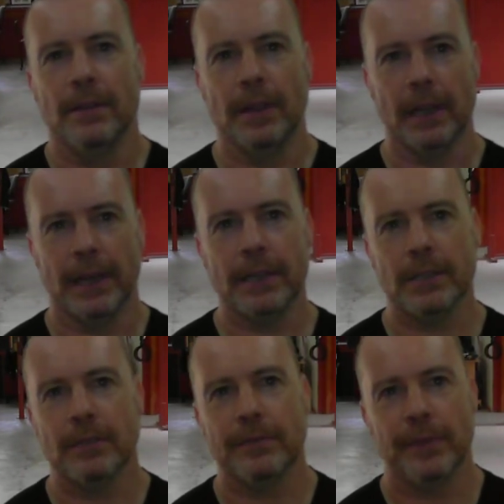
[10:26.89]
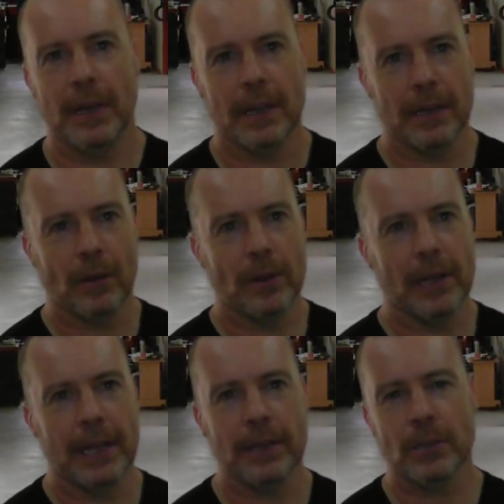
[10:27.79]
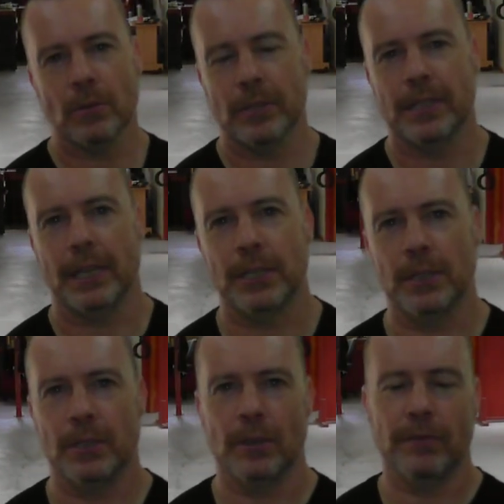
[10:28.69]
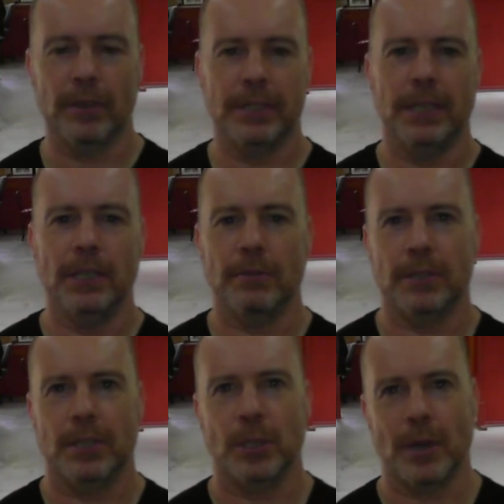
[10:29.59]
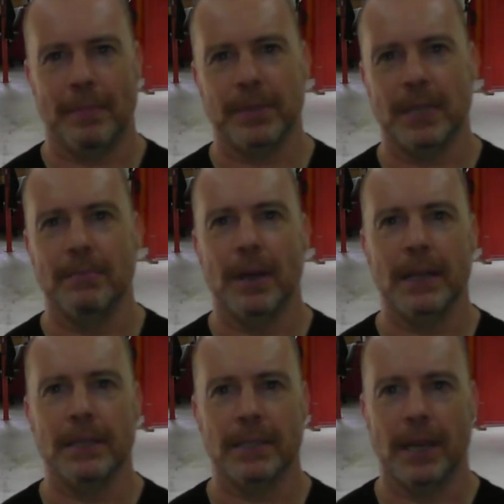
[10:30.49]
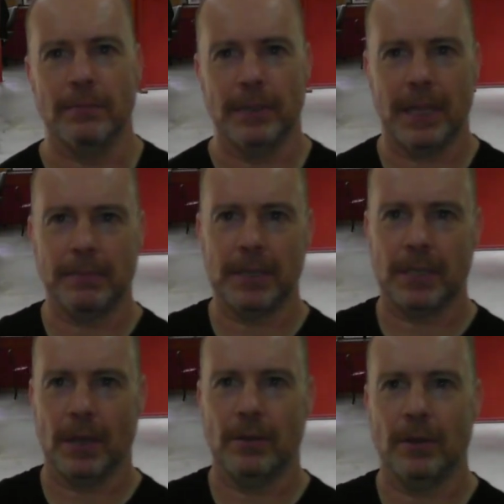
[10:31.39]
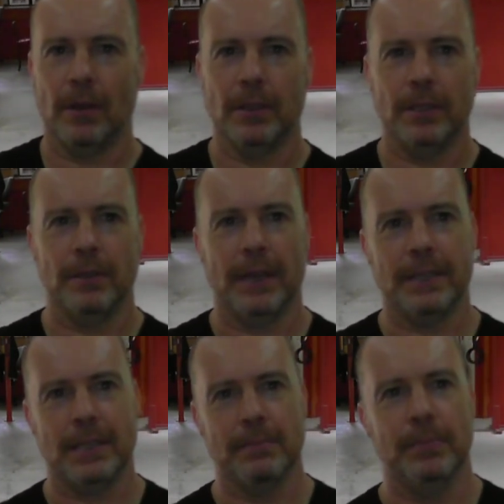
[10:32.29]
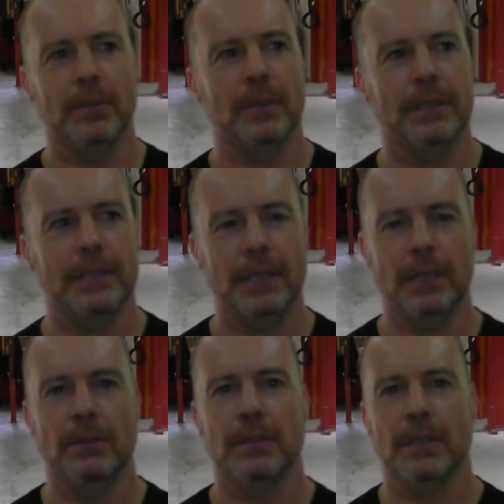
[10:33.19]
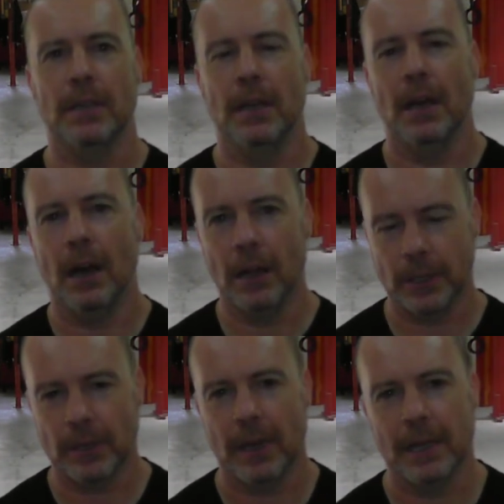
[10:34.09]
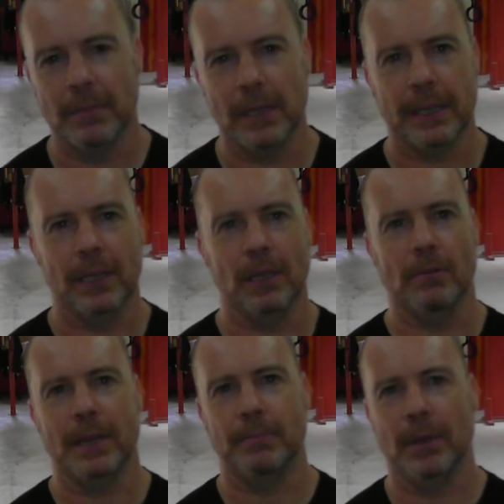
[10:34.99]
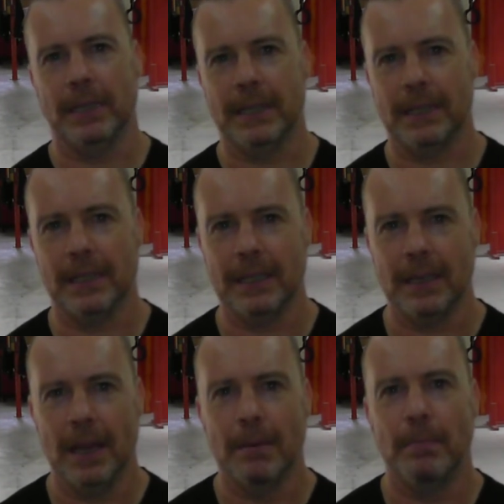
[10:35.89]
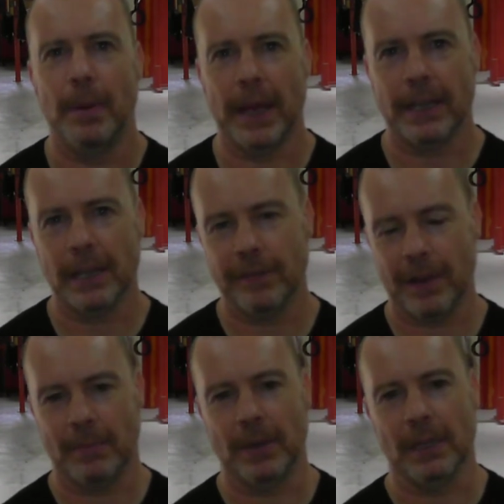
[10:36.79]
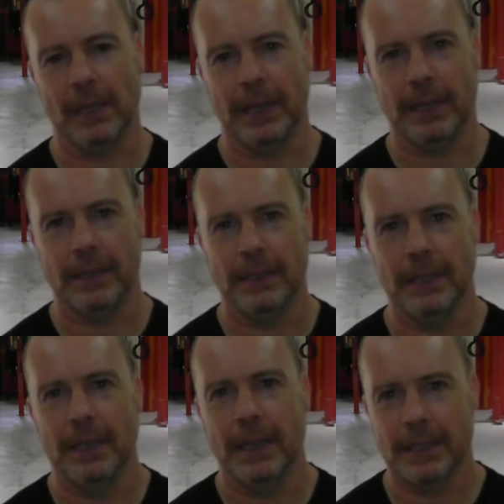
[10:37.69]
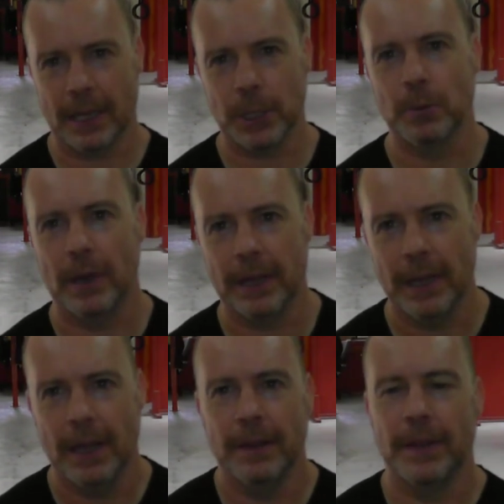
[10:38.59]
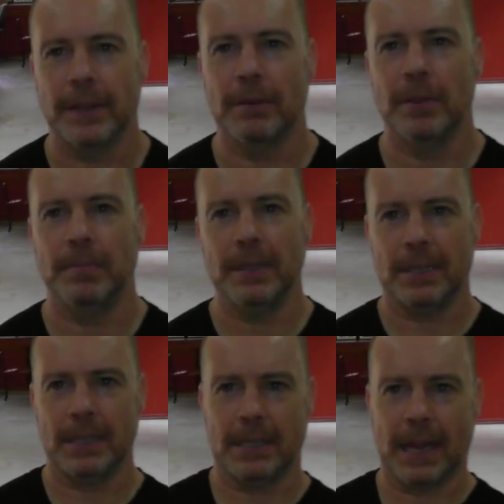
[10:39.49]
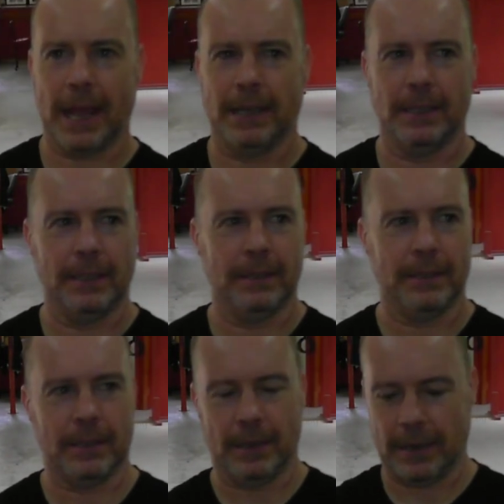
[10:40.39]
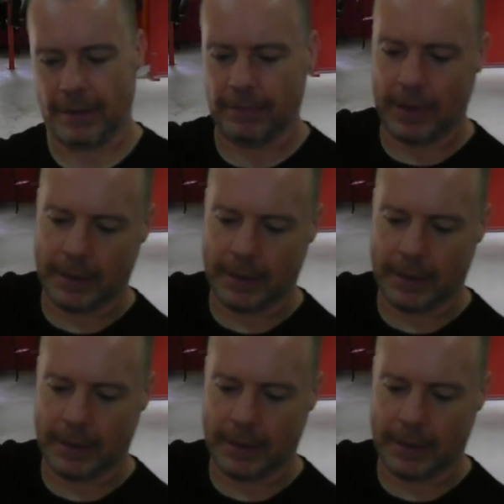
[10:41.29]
The layers or sections of continuous straps in my design would then be sewn onto a simple, continuous, ultra-high molecular weight polyethylene backing fabric layer, in such a way that they would be staggered. So they'd have